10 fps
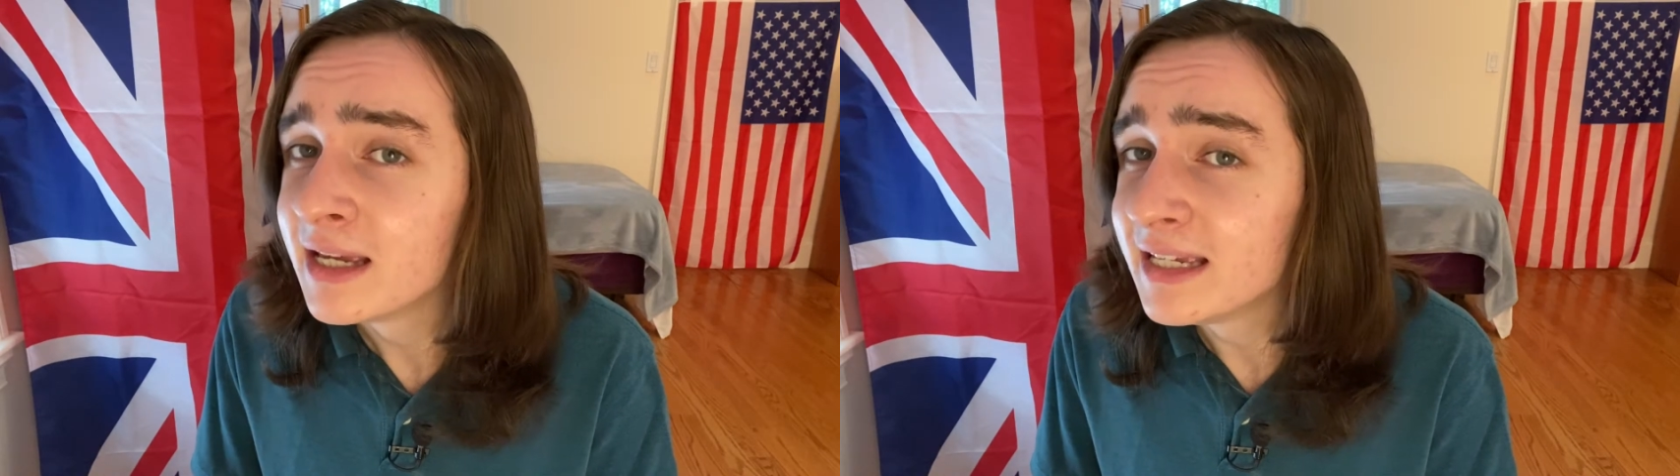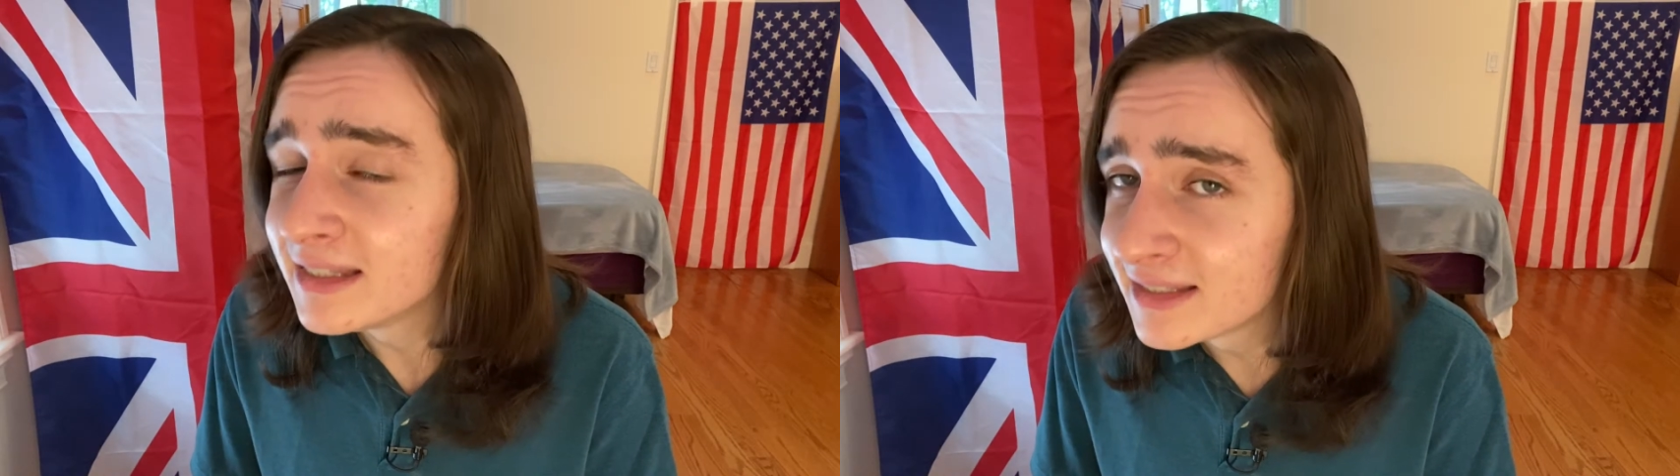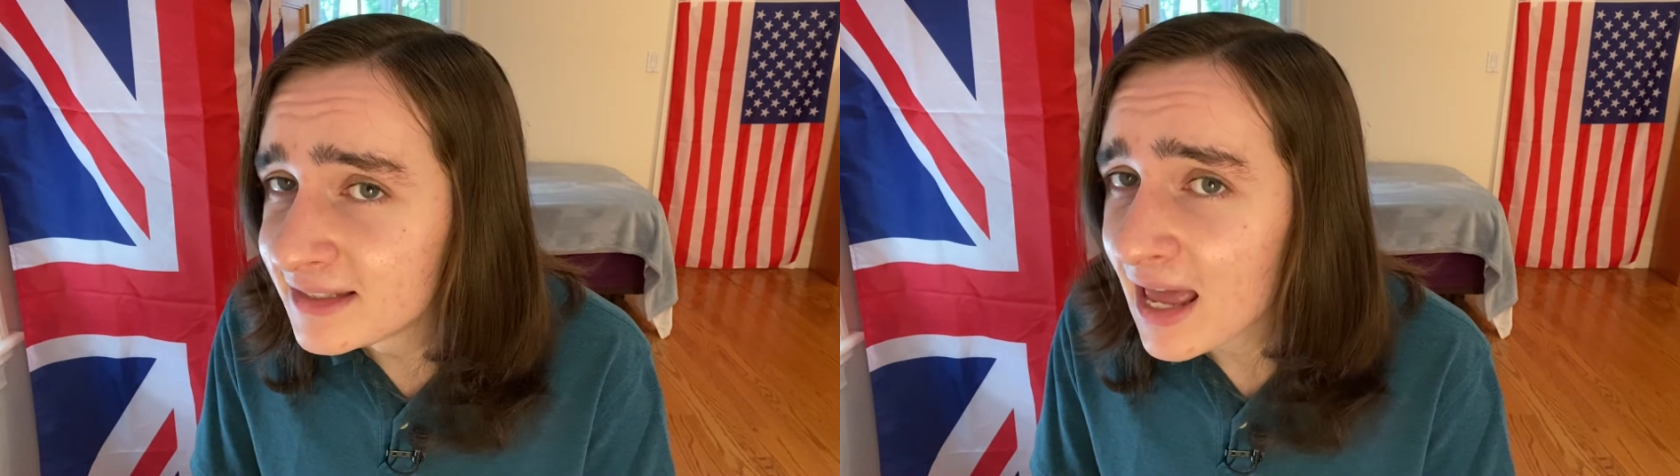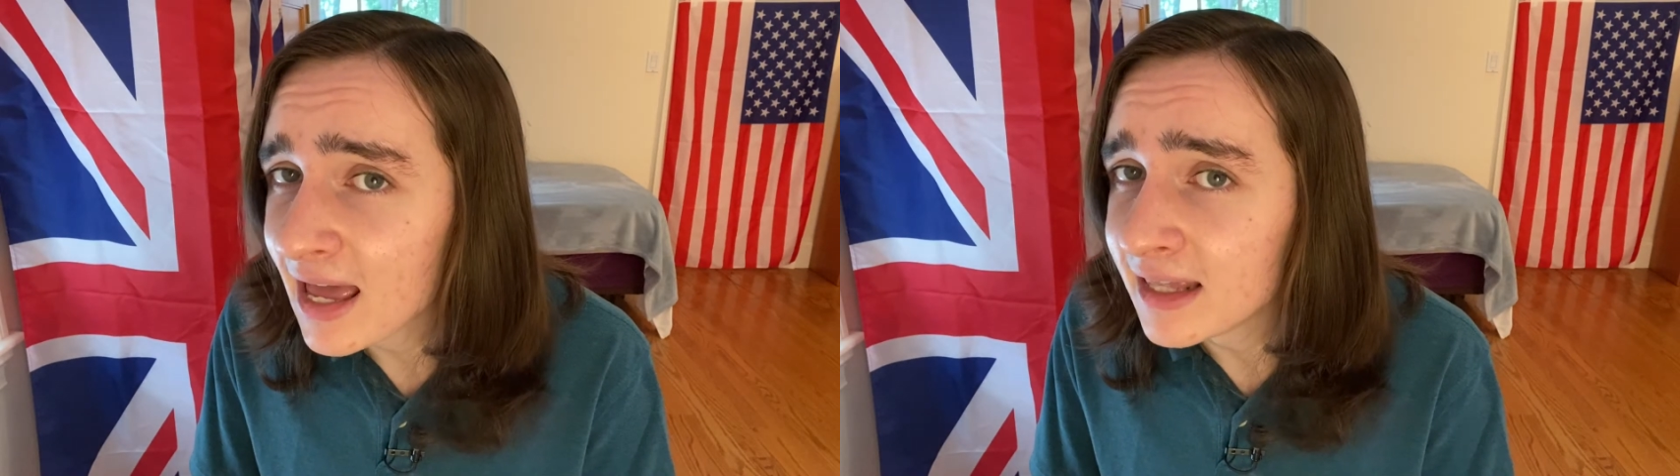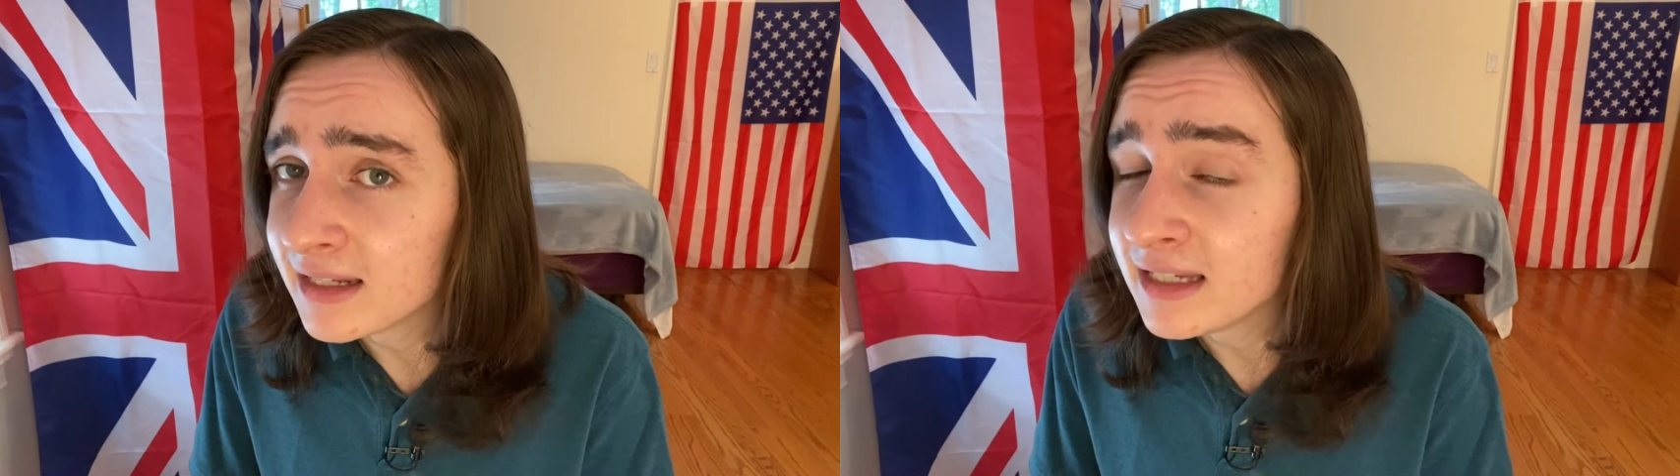
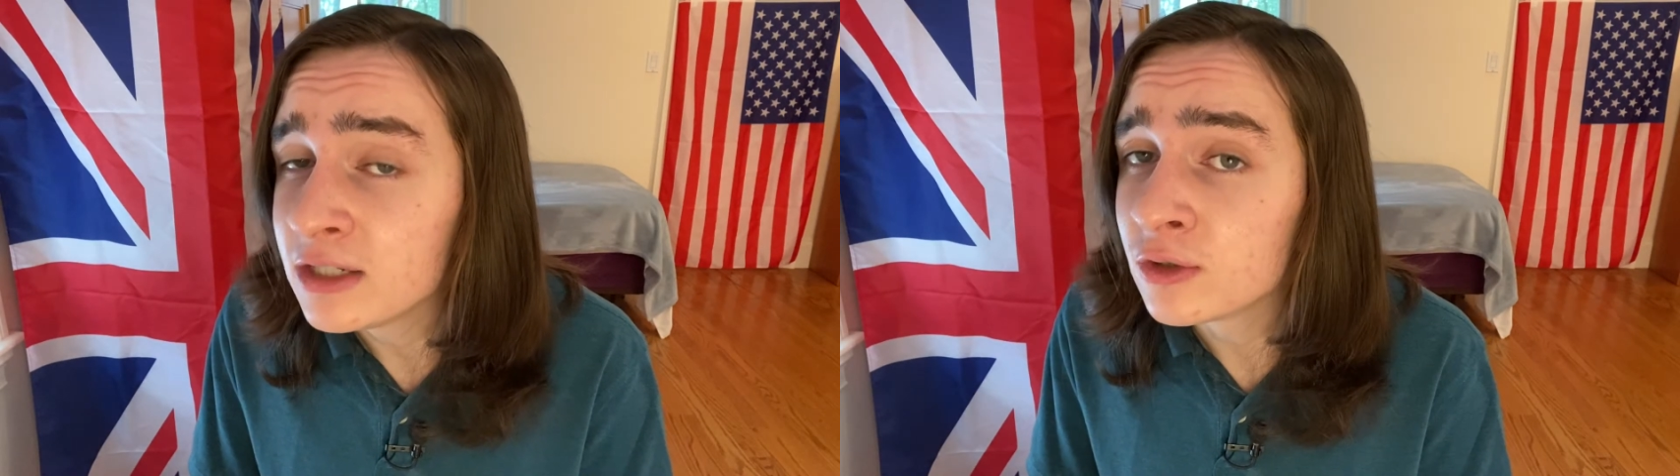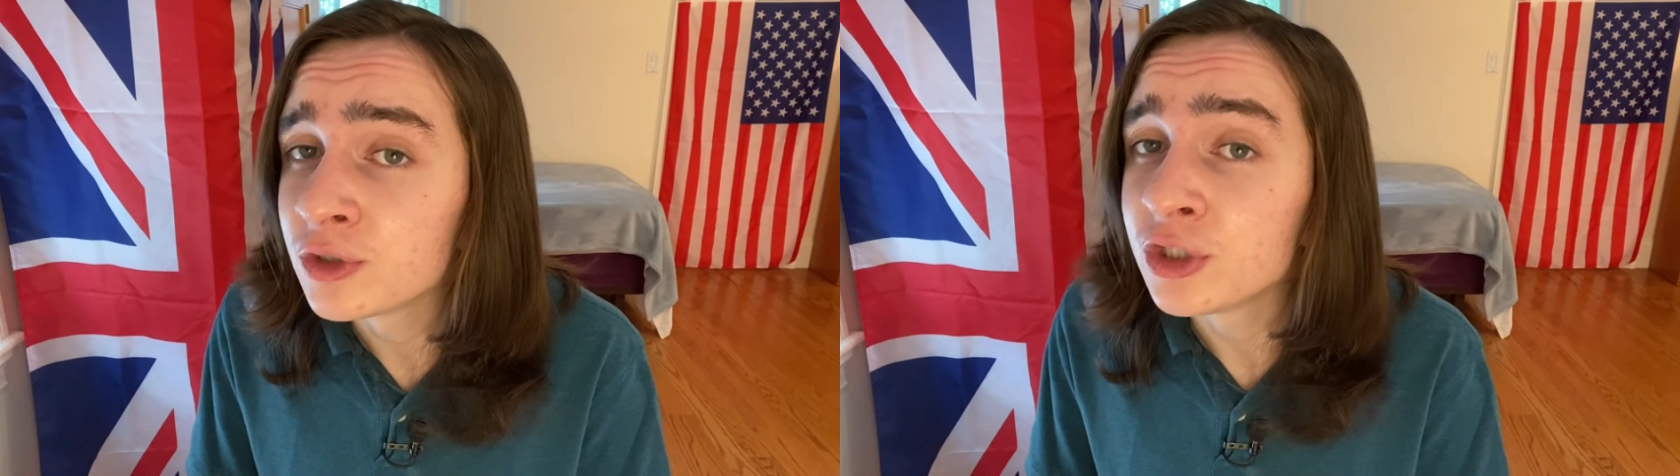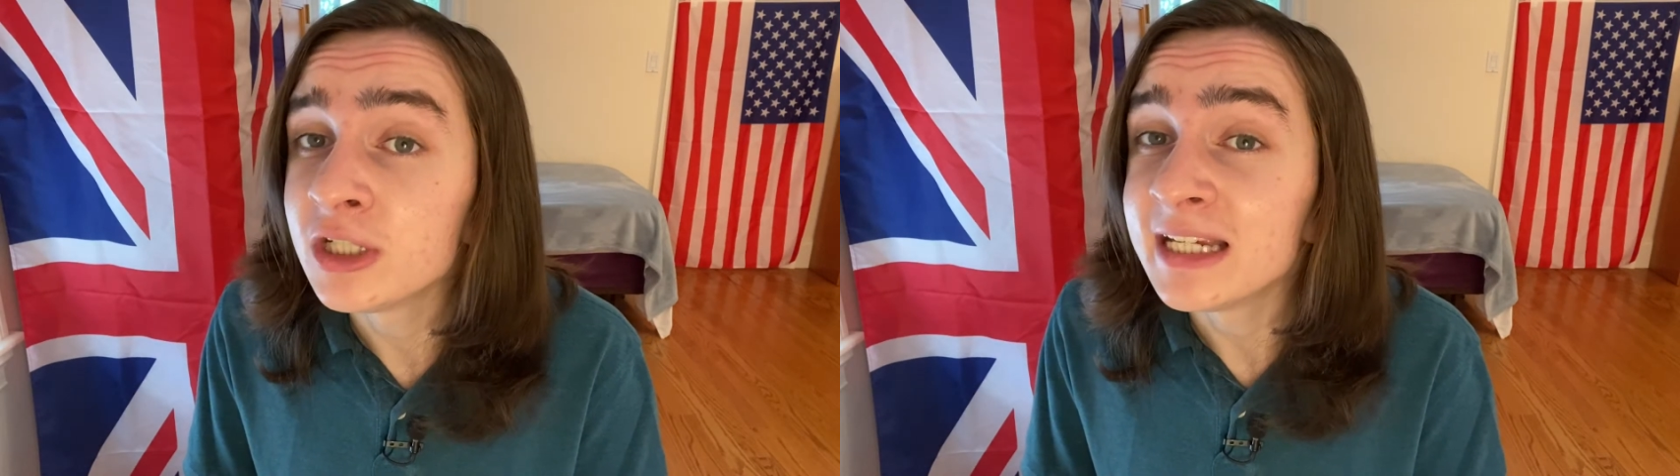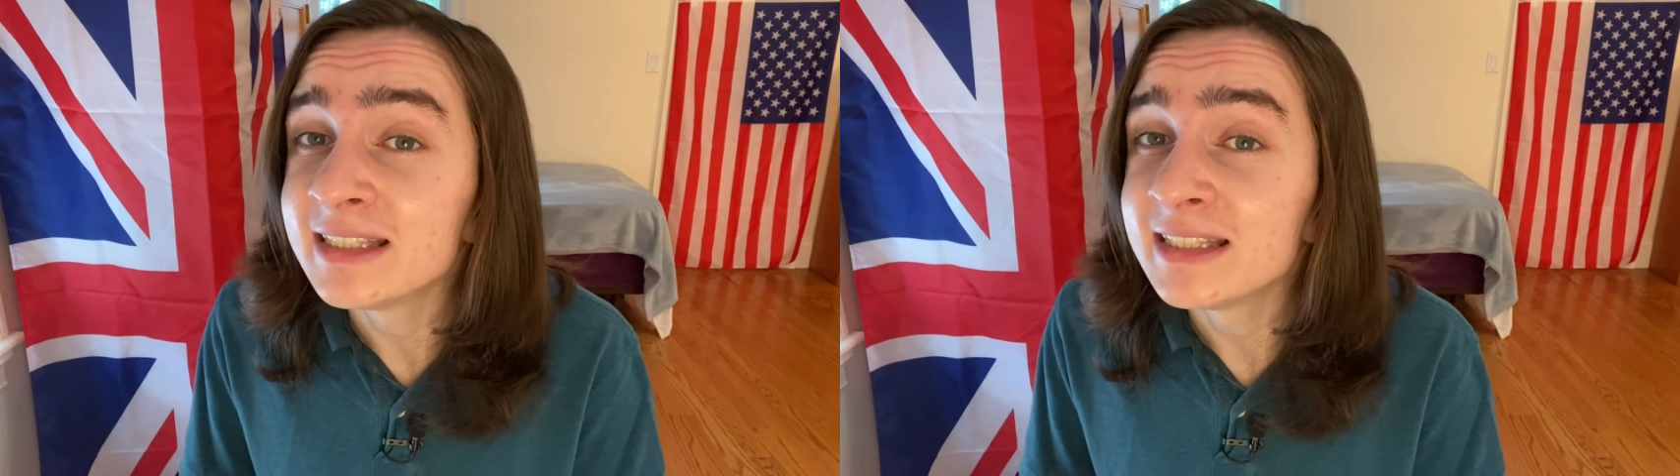Instead, he or she